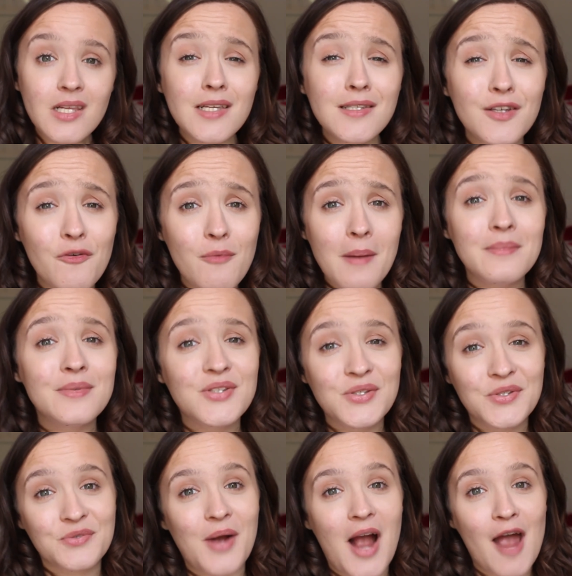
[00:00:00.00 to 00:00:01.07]
So remember to
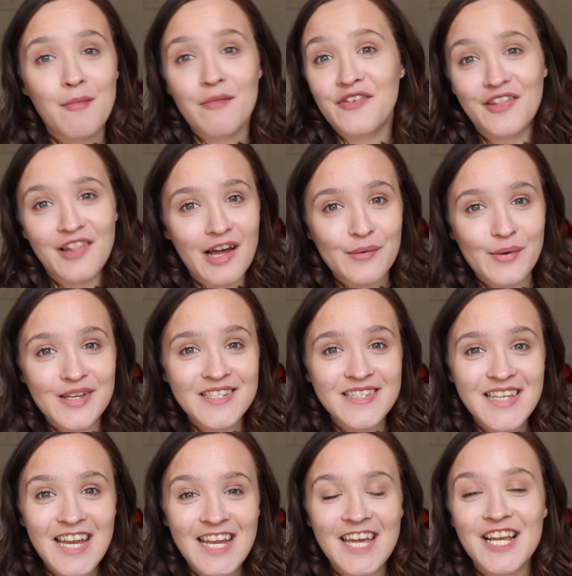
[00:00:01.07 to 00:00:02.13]
subscribe if you like what you
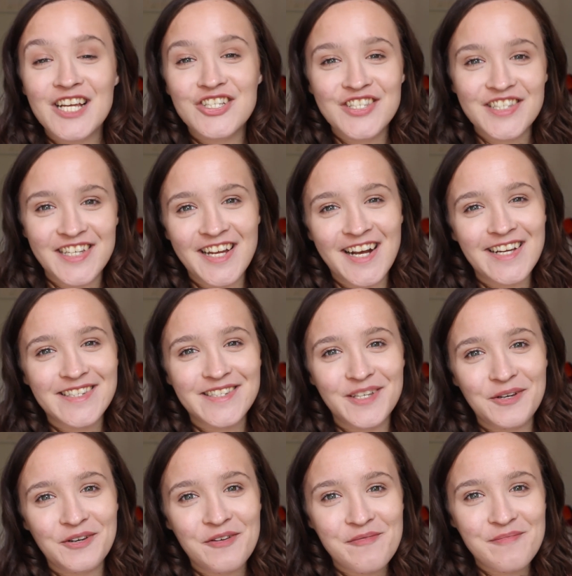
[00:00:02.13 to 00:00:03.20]
see, and I shall see you guys
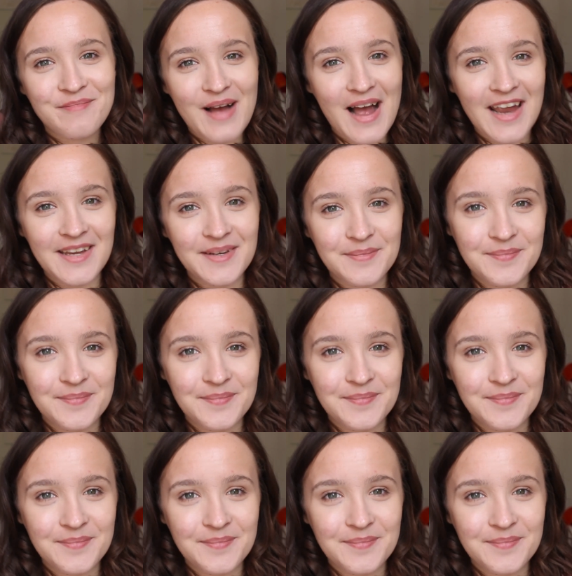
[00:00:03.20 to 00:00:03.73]
soon. Bye.